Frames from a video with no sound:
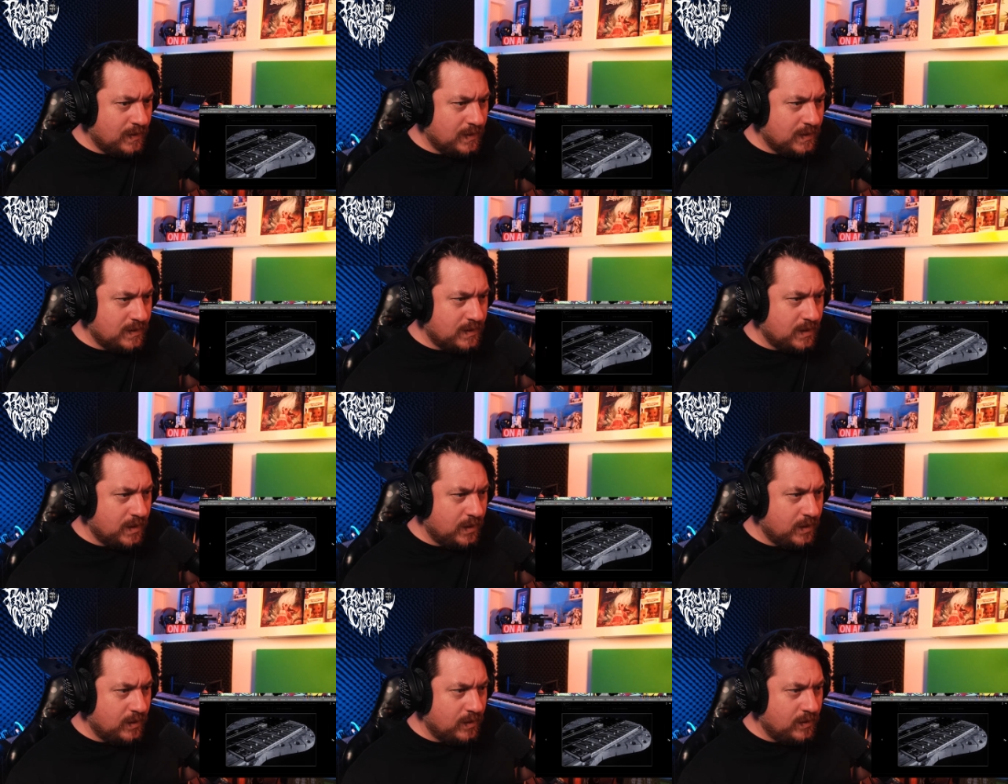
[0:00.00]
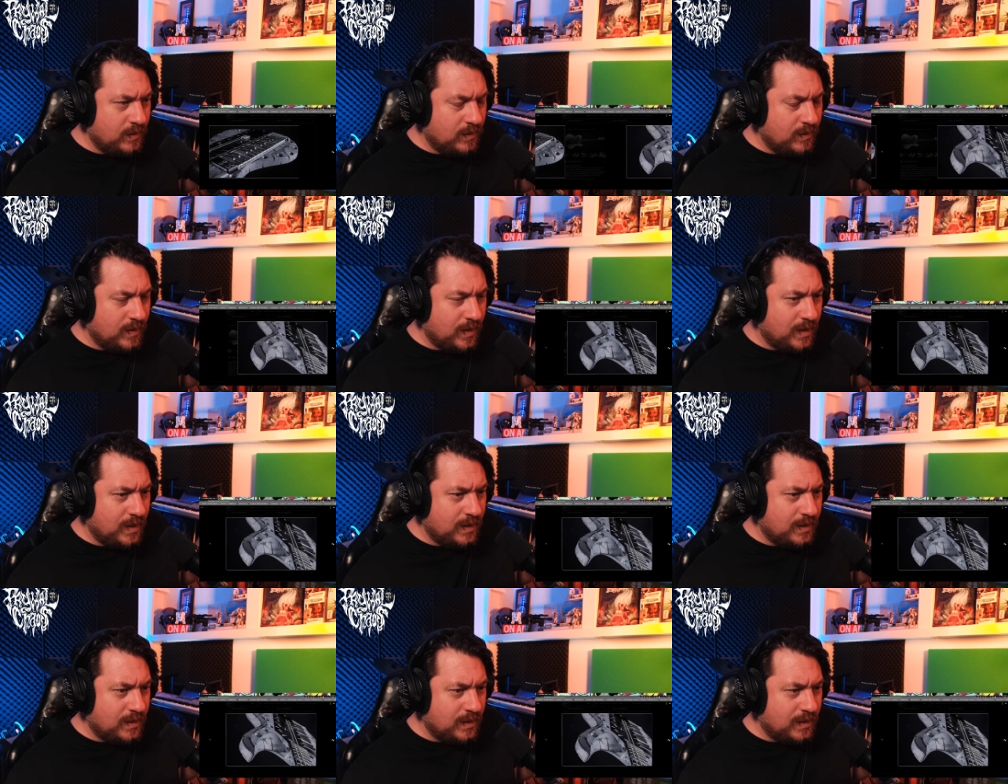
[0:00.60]
There's no
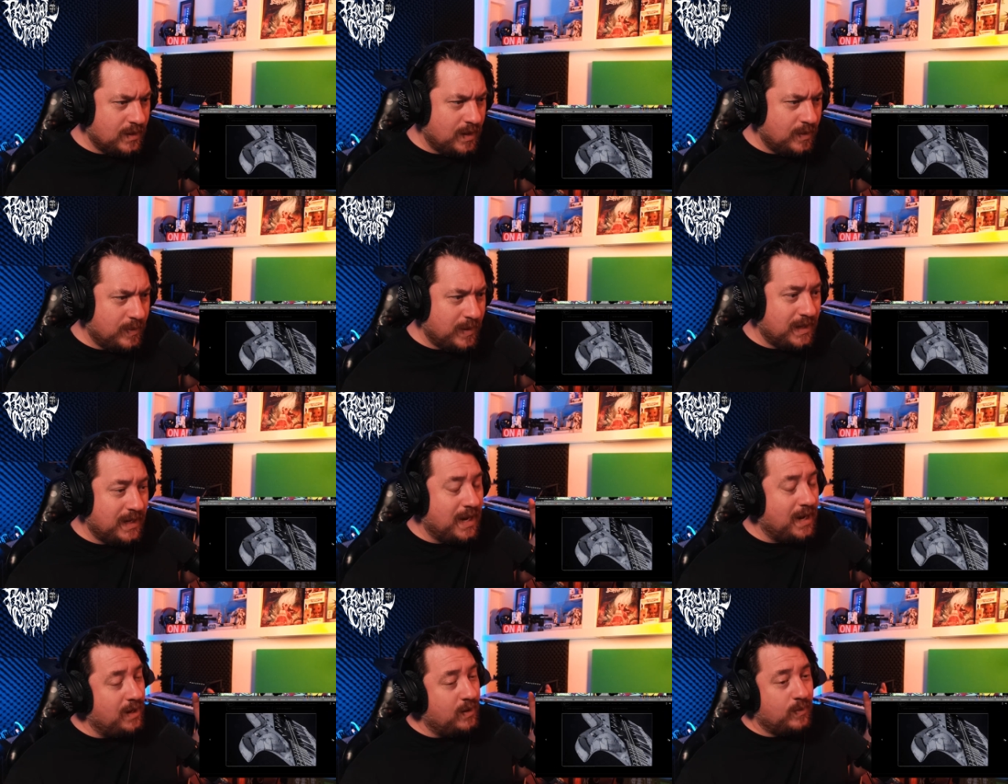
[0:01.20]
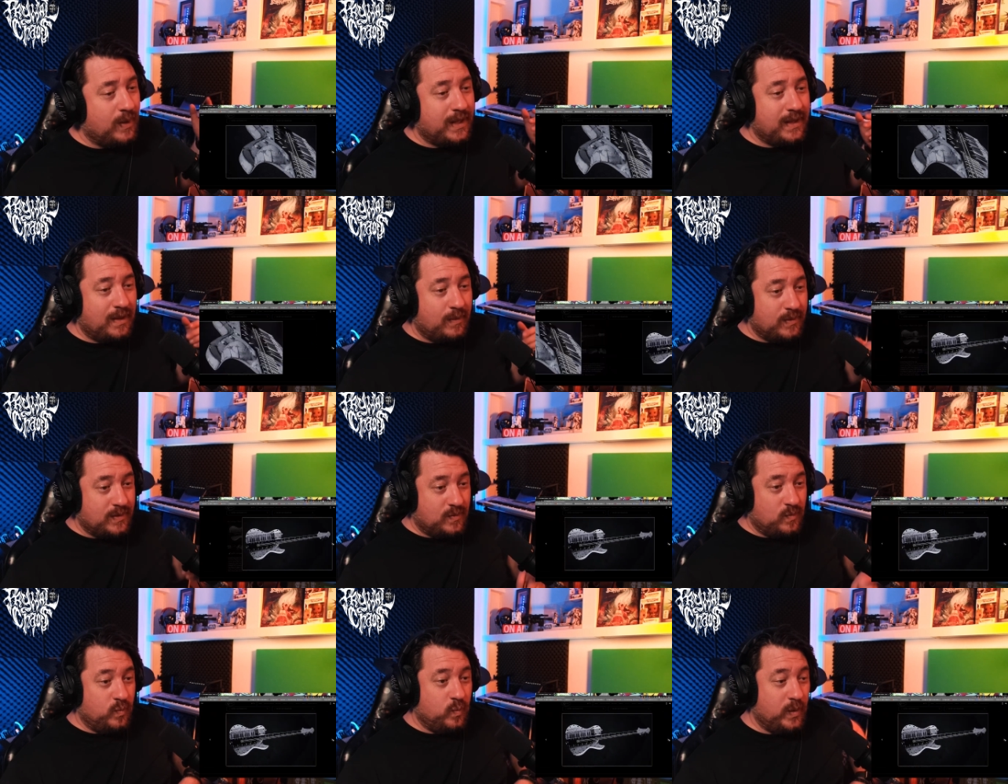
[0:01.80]
anything there. But yeah, anyway, that
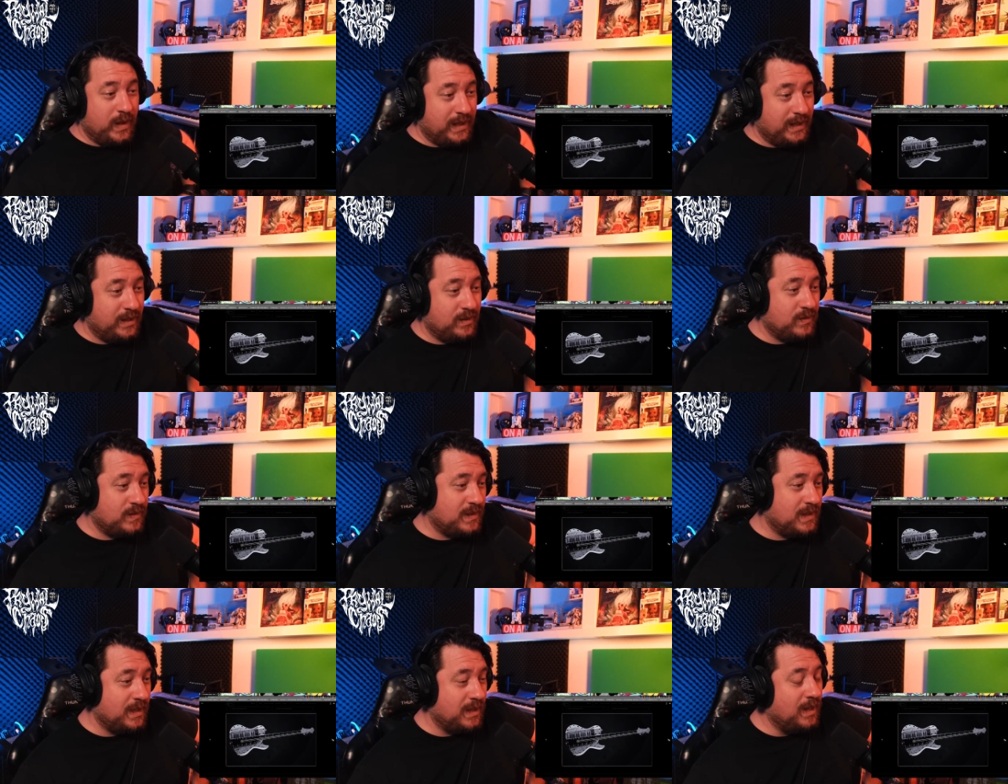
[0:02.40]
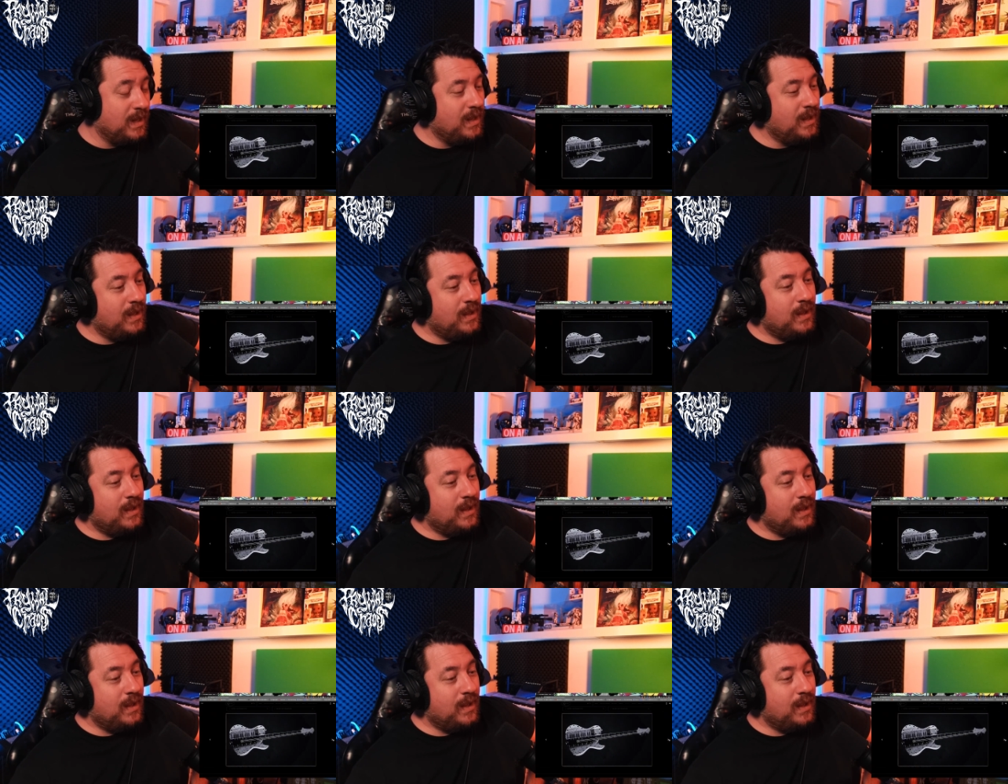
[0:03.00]
was really interesting.